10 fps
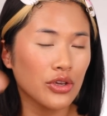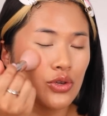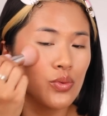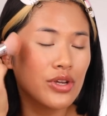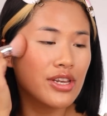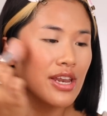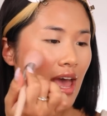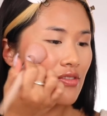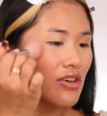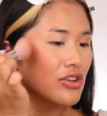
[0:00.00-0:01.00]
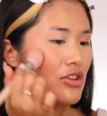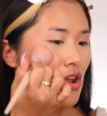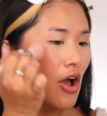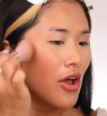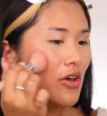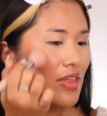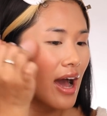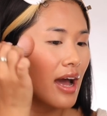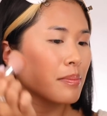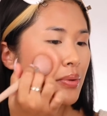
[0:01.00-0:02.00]
You would never know
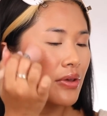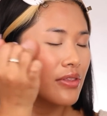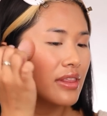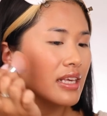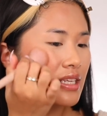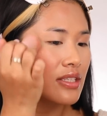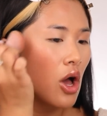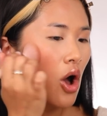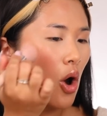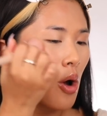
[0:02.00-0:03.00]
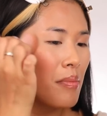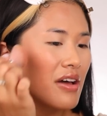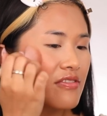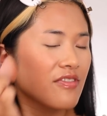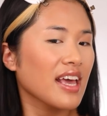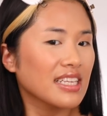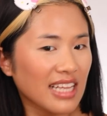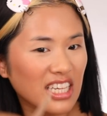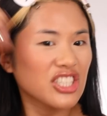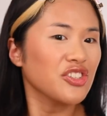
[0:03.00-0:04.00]
that I put these on my face like